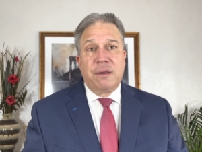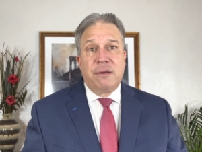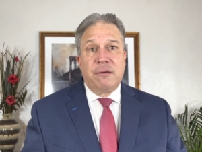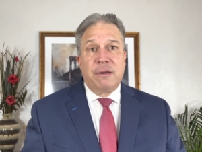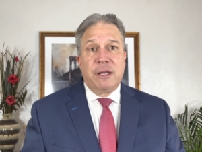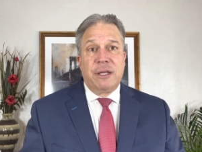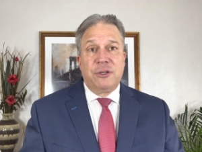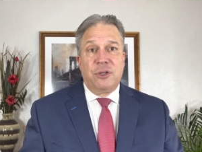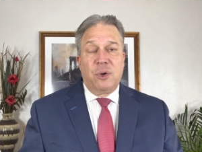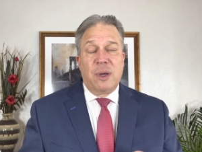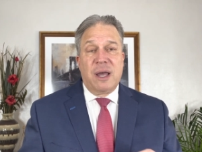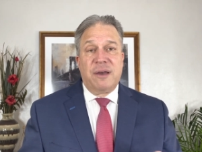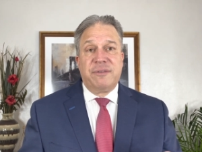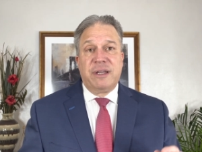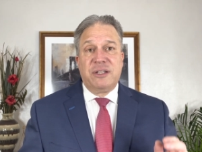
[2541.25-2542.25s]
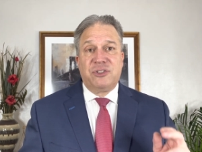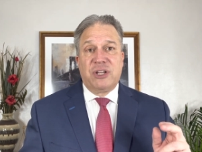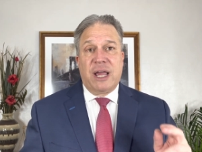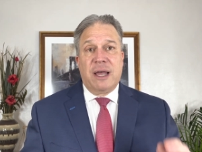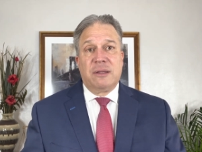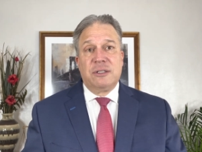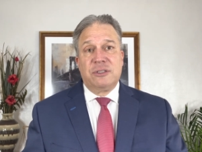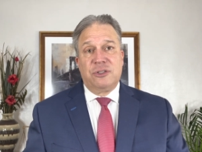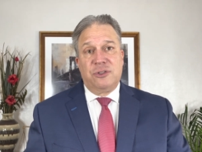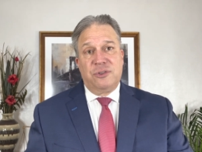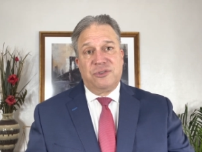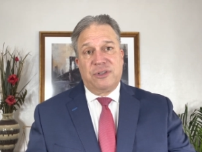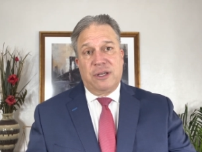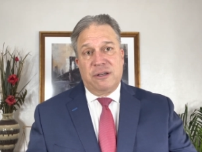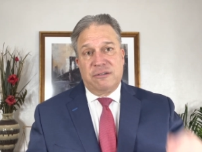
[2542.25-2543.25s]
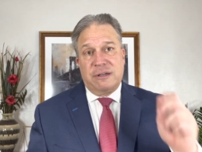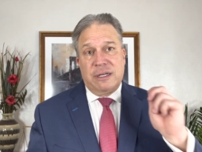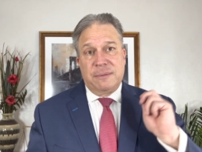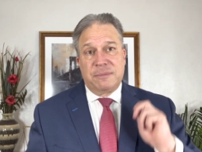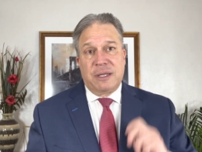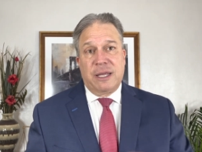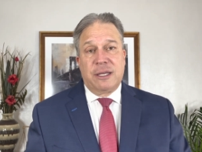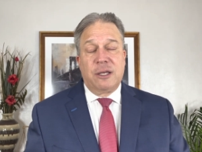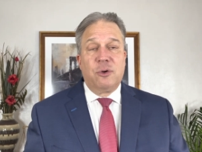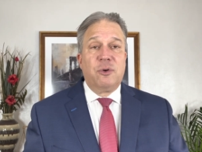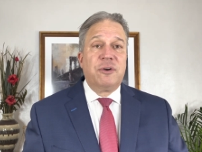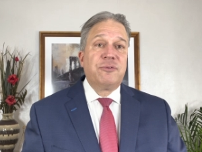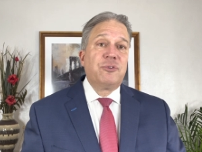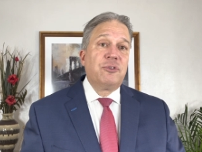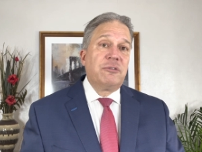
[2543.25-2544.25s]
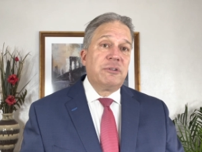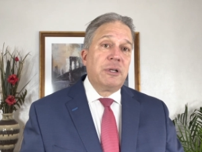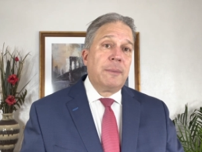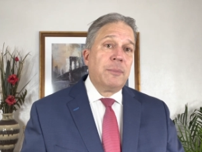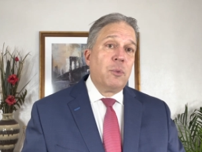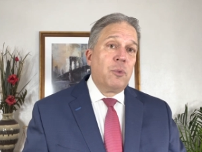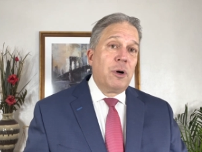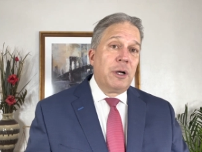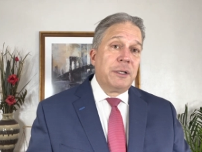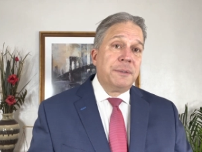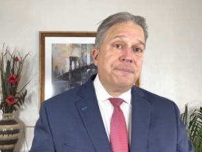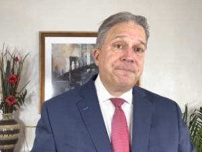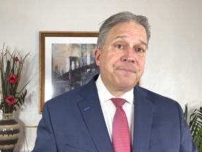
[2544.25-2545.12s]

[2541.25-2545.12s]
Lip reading: right, and you have a challenge, and you say, all right, I'm taking off juror number one,